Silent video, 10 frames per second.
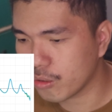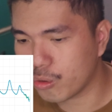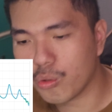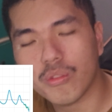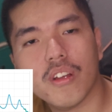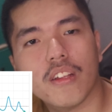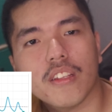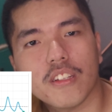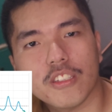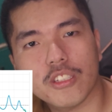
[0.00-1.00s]
Do not
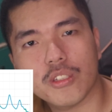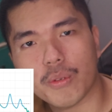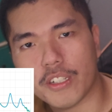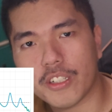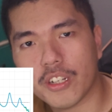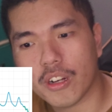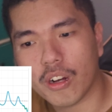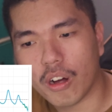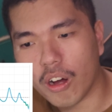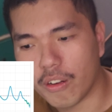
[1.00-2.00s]
switch
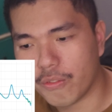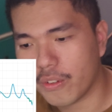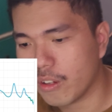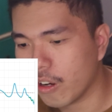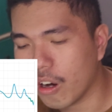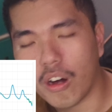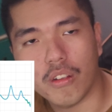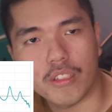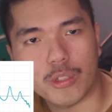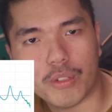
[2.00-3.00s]
off all
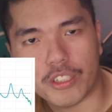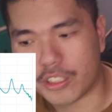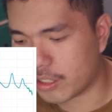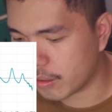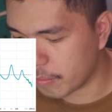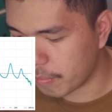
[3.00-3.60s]
the switches.